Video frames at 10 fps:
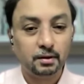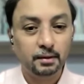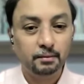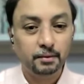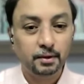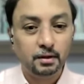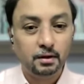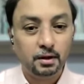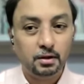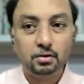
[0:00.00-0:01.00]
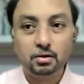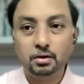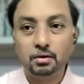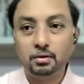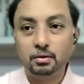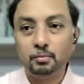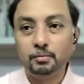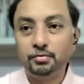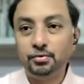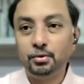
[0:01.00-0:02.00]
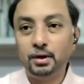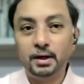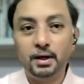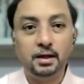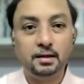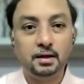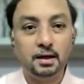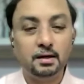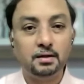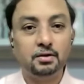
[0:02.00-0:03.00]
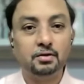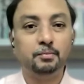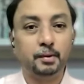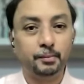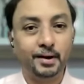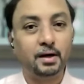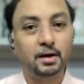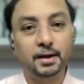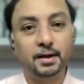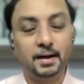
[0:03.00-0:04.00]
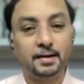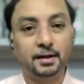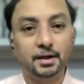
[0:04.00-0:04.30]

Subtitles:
All right. So before I start this preparatory class,